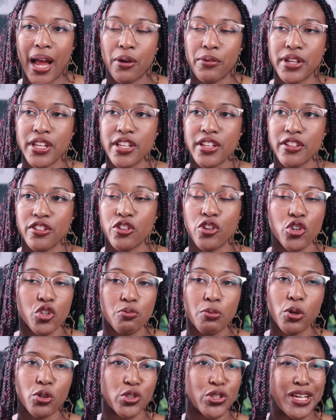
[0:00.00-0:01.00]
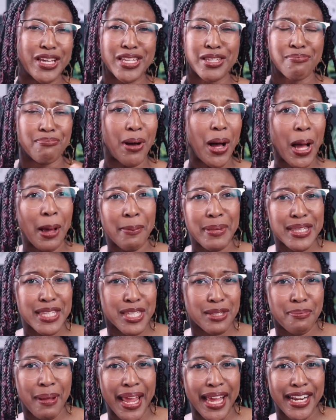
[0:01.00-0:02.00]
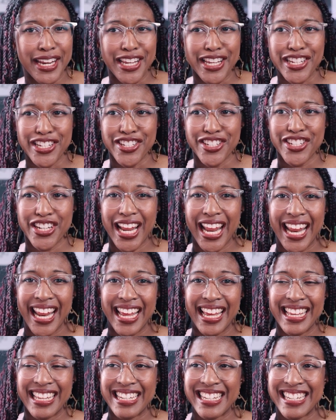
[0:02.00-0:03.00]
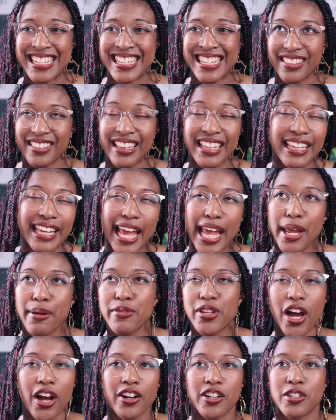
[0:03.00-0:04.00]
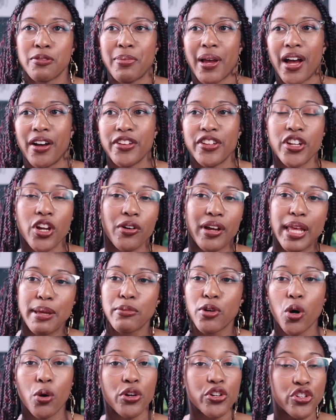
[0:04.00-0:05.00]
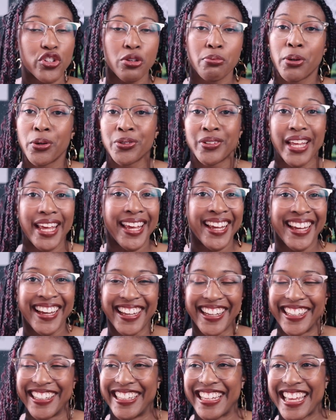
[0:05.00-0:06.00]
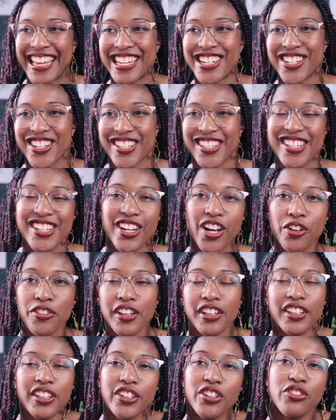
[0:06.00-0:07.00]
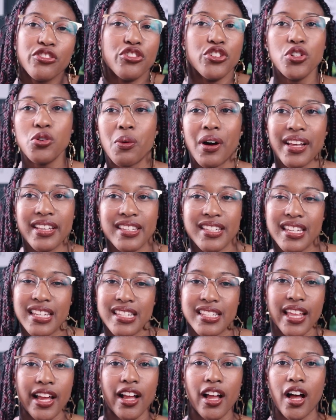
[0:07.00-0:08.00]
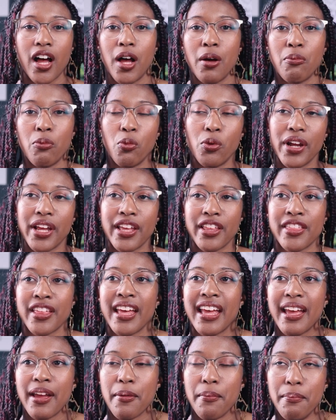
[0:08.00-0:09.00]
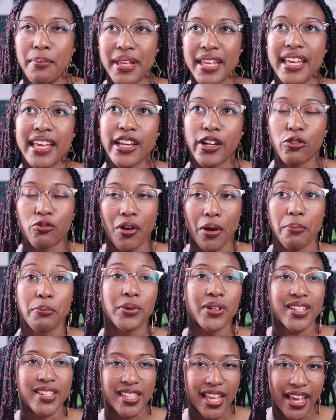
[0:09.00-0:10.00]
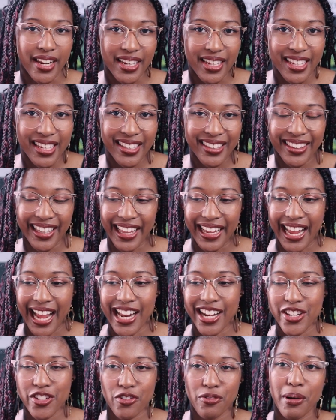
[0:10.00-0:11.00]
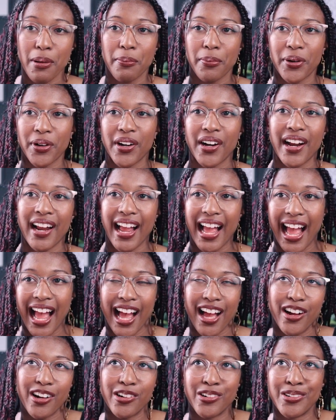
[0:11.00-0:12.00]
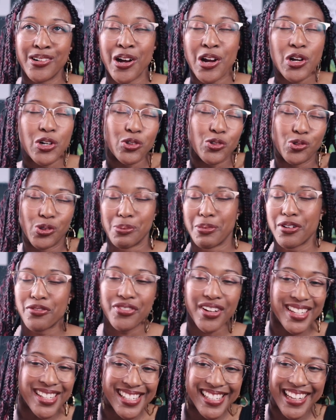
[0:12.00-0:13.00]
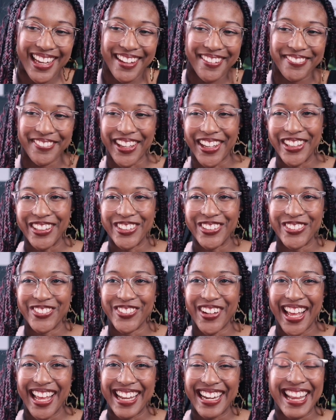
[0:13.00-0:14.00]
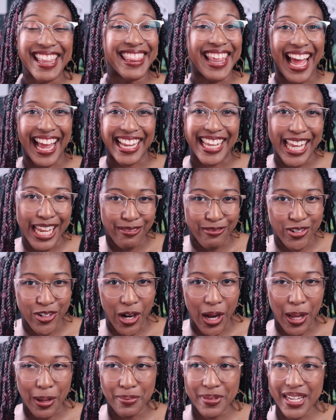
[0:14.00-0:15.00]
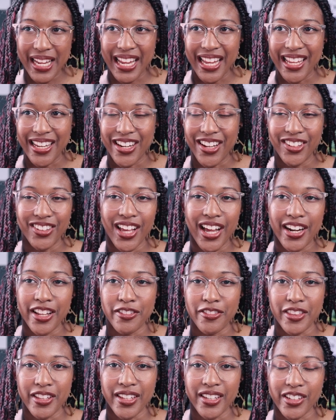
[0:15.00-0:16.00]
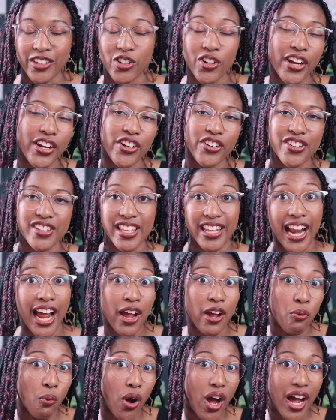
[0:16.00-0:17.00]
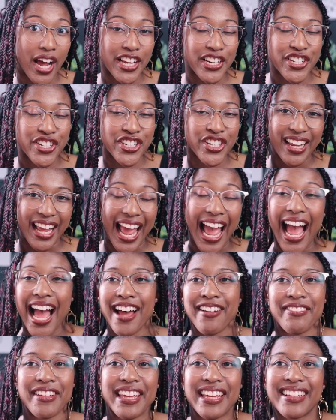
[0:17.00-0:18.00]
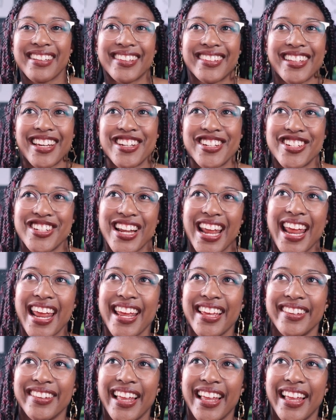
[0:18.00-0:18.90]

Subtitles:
he, spoke to his mom in Spanish. And the game talked about, him going to the bodega and just, the little nuances that come with being represented. Like, I just remember how warm and fuzzy I felt when that game dropped, and a lot of the creators that I watch having such a